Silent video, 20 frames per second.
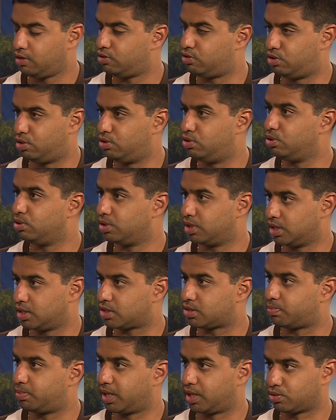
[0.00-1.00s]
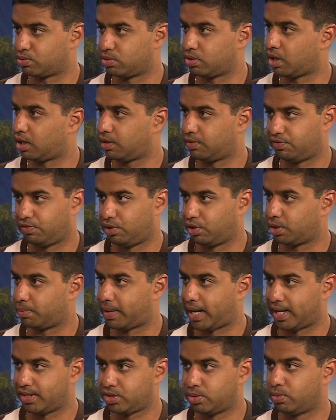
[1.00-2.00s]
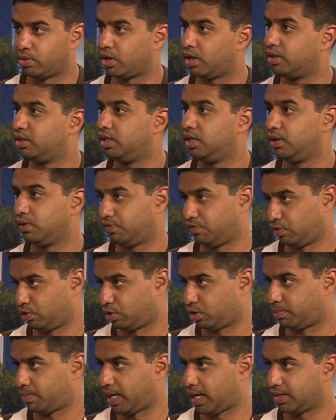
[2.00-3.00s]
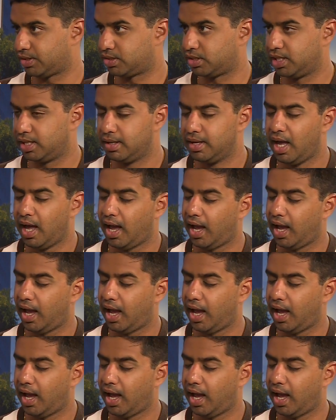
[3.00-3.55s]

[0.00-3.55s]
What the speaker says: to do this because we're not at full capacity. We're not near full capacity.